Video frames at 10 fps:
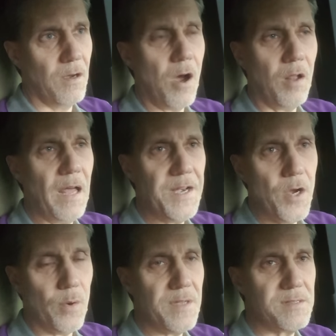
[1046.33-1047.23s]
All I
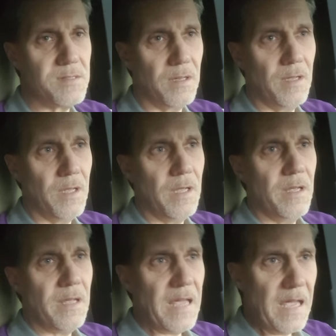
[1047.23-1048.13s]
know is
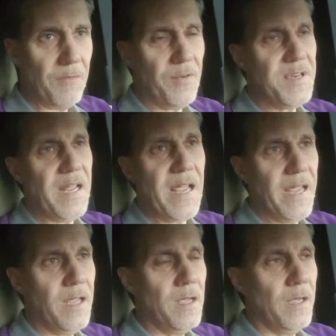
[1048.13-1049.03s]
every day